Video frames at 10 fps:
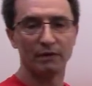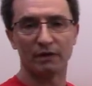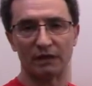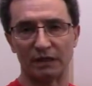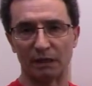
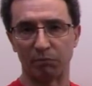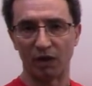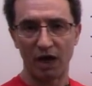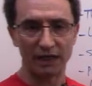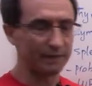in the
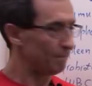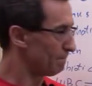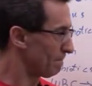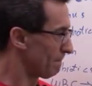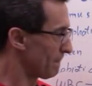blood,
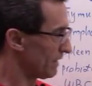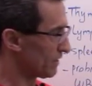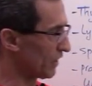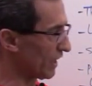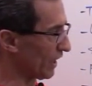
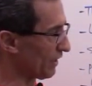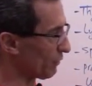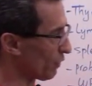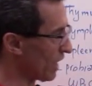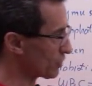they're
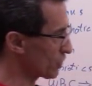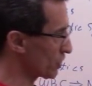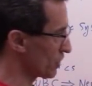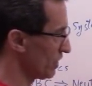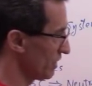gonna
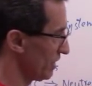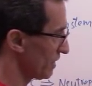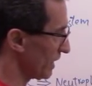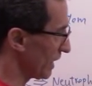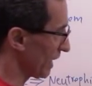rush
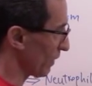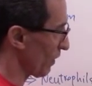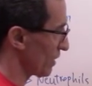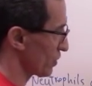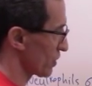
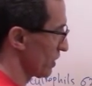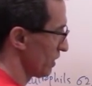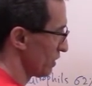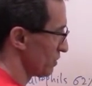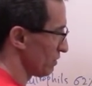
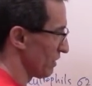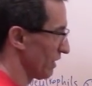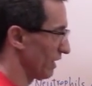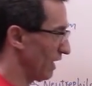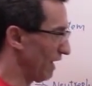to
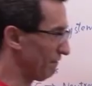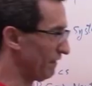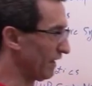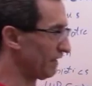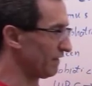the
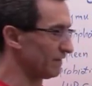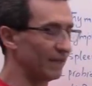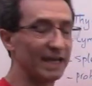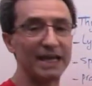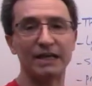affected
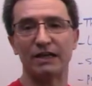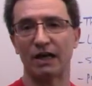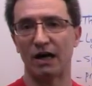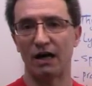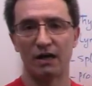
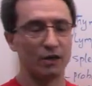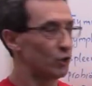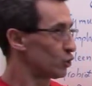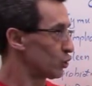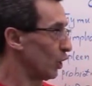area
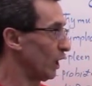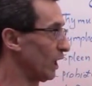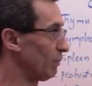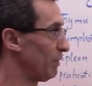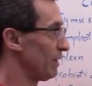to
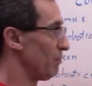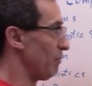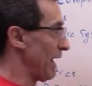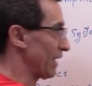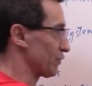help
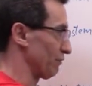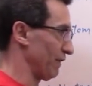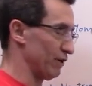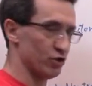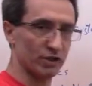
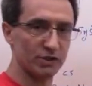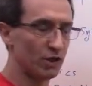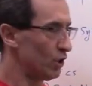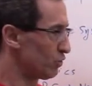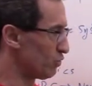
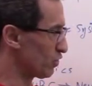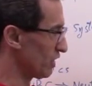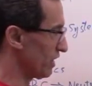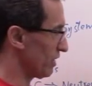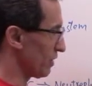macrophages.
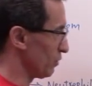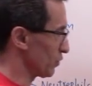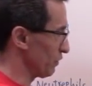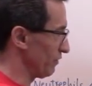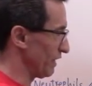Usually
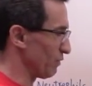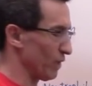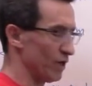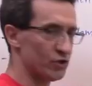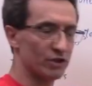neutrophil
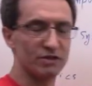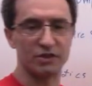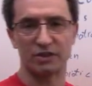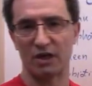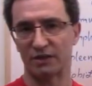invasion
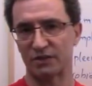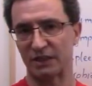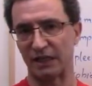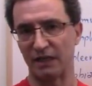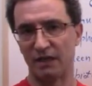starts
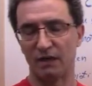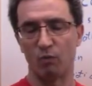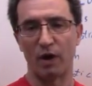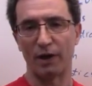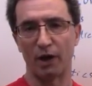in
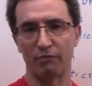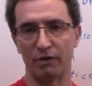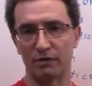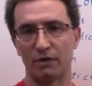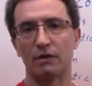1
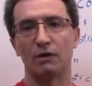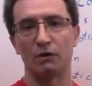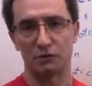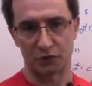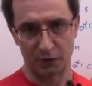hour
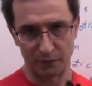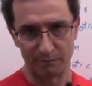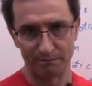or so.